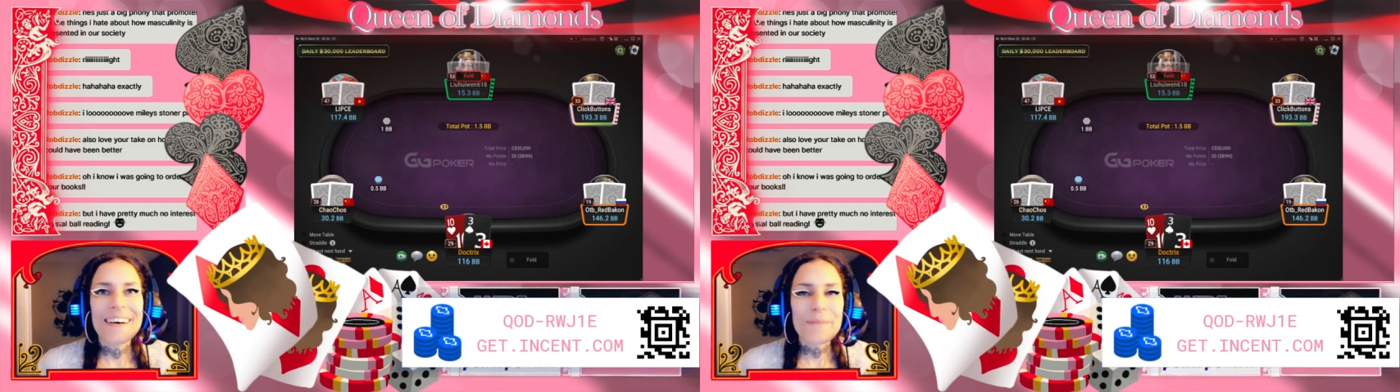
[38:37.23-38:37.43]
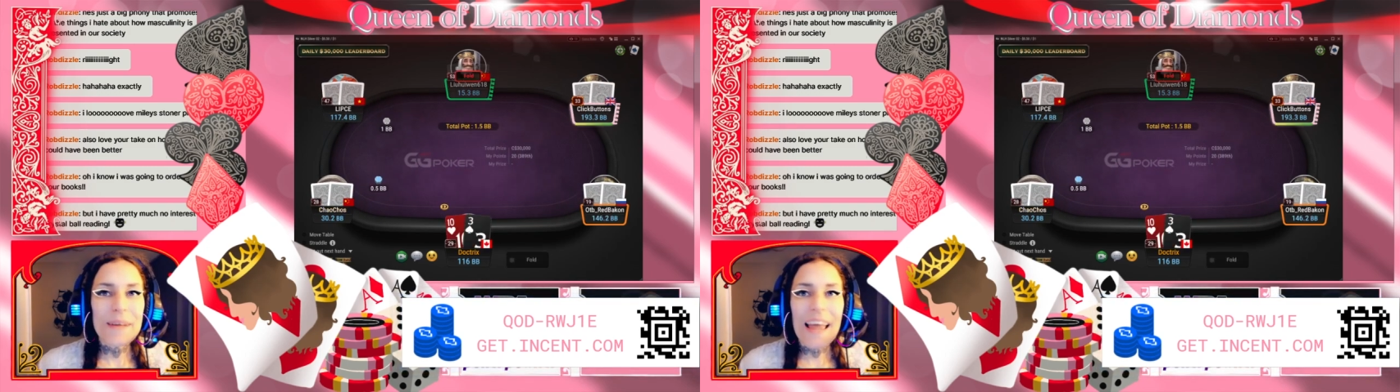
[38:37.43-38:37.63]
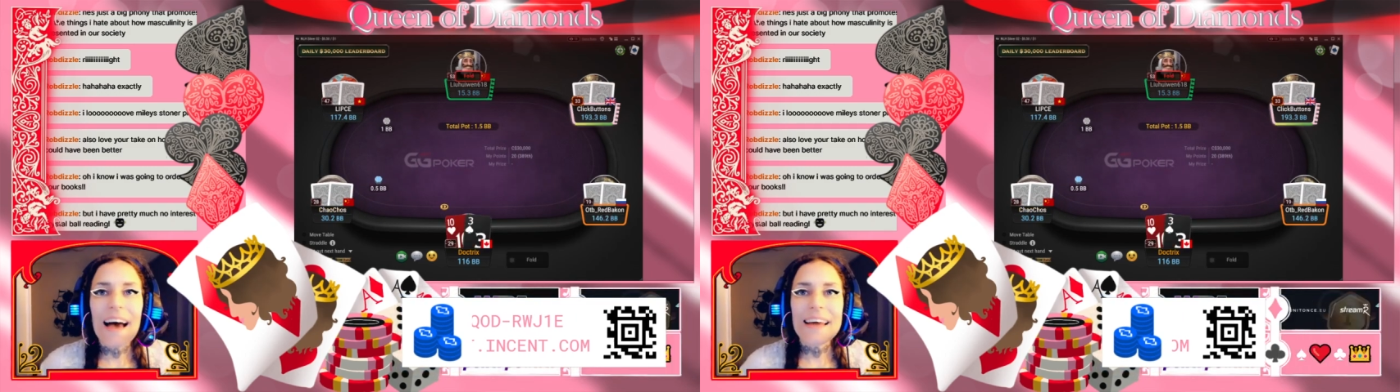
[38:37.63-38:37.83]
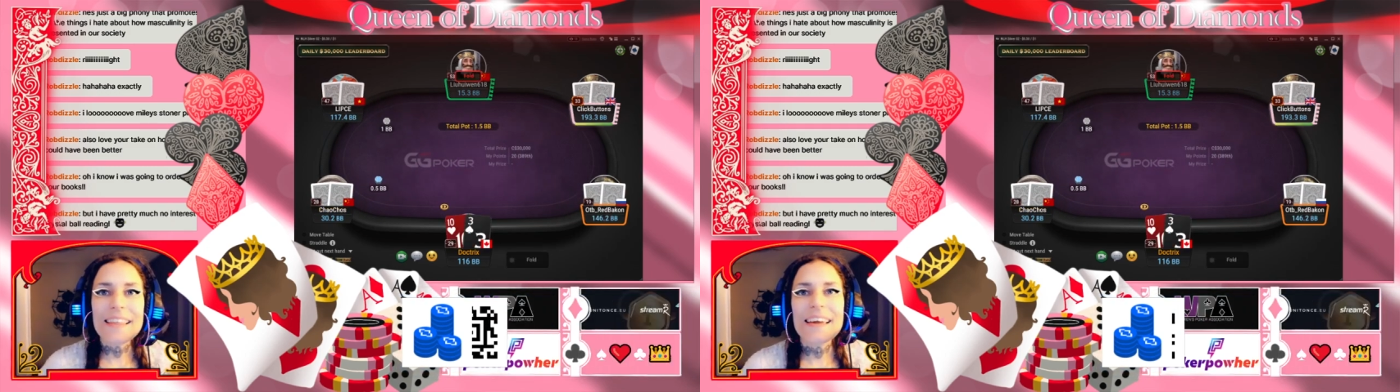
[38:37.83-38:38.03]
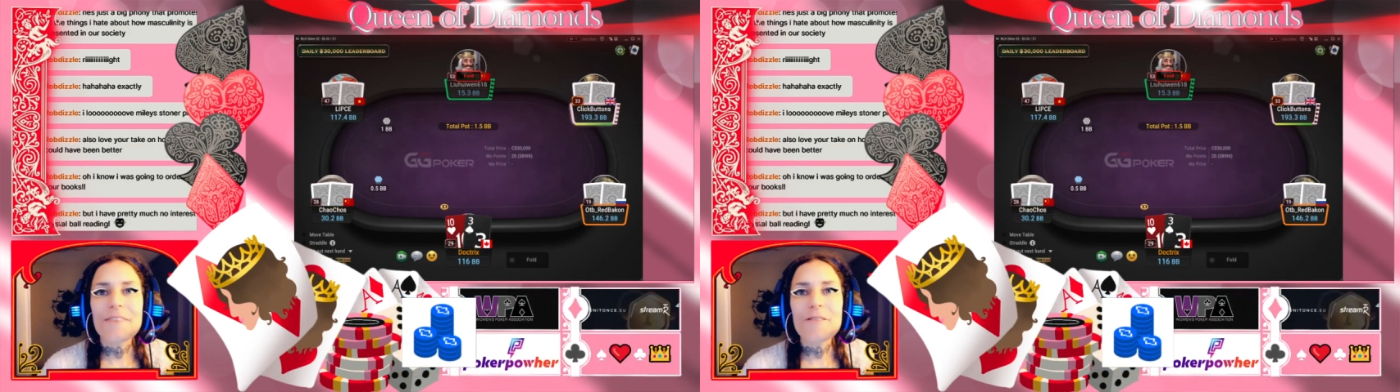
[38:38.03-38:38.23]
But yeah, I
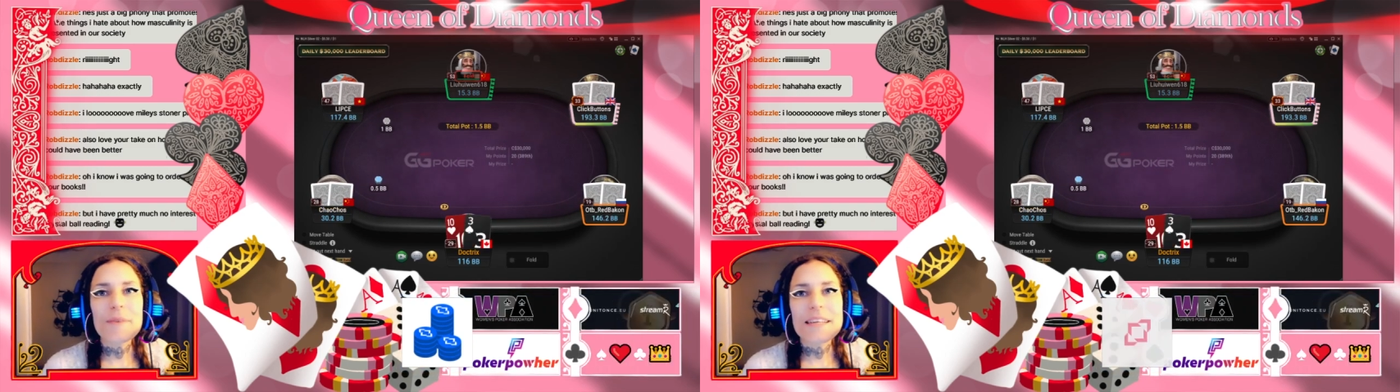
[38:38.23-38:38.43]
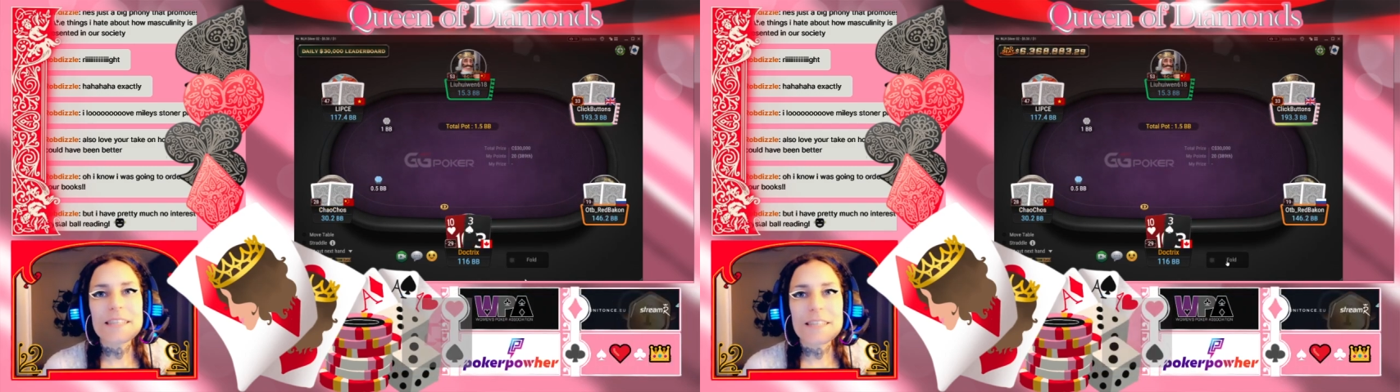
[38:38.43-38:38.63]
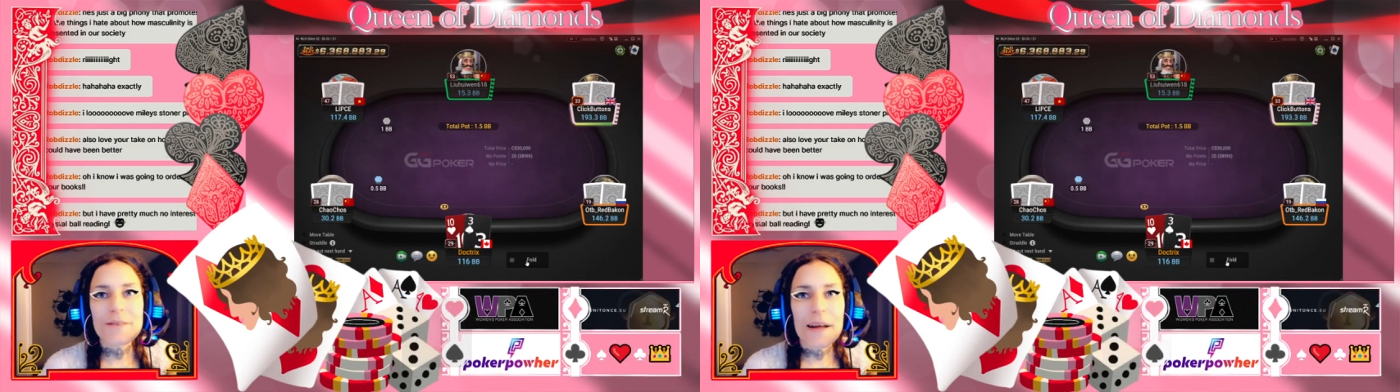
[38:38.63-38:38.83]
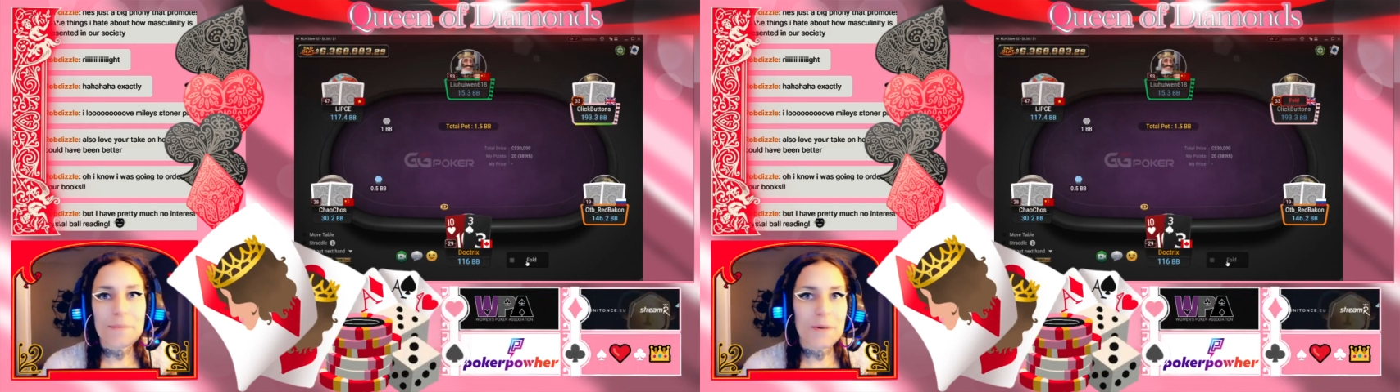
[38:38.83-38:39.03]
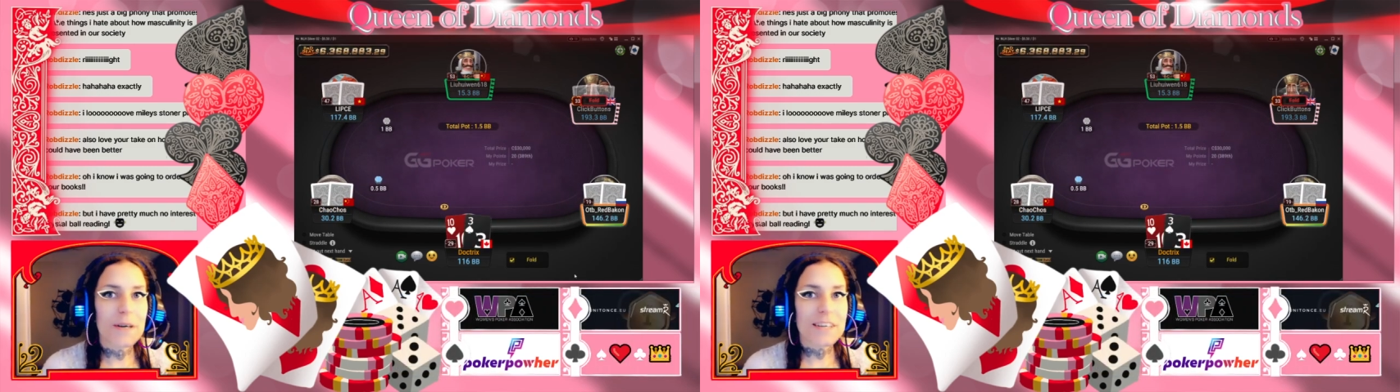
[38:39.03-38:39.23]
think everybody should
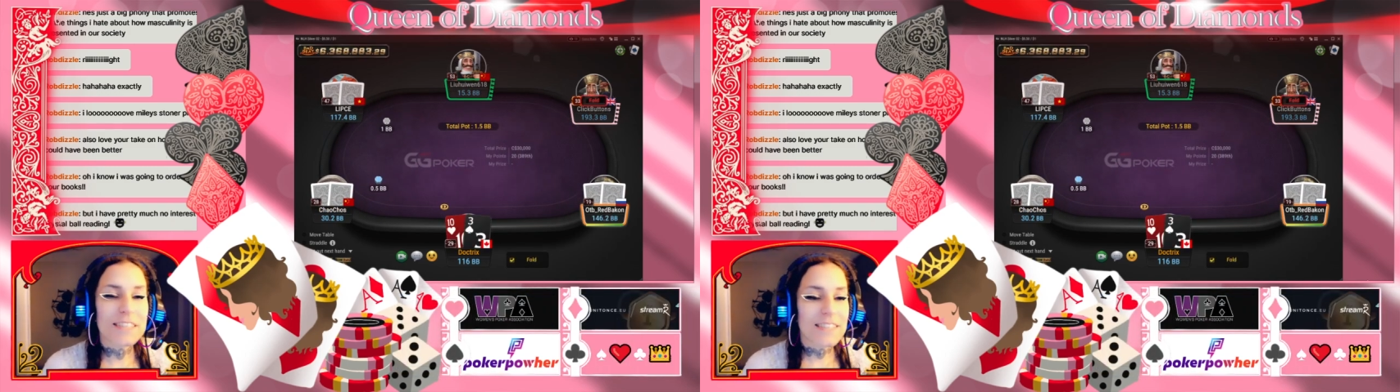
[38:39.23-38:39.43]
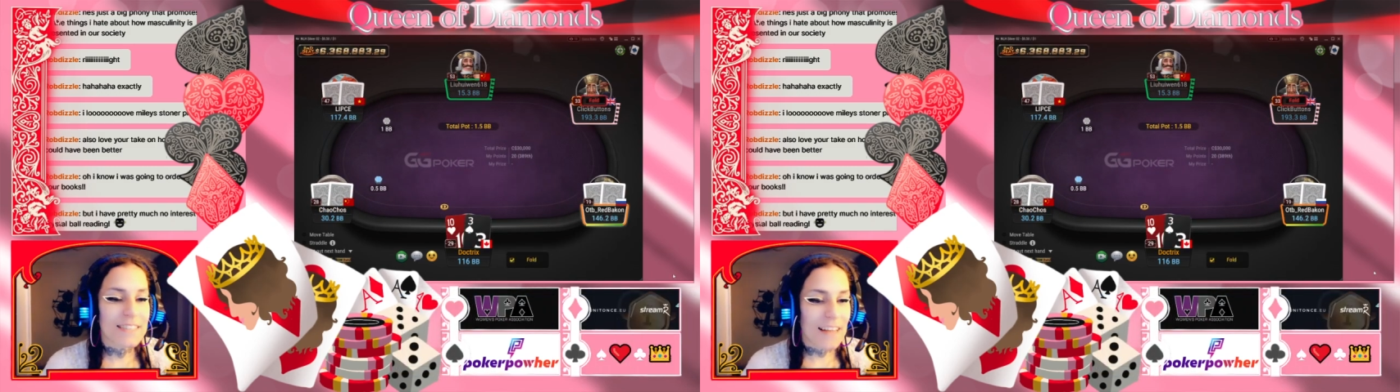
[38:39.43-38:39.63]
write books.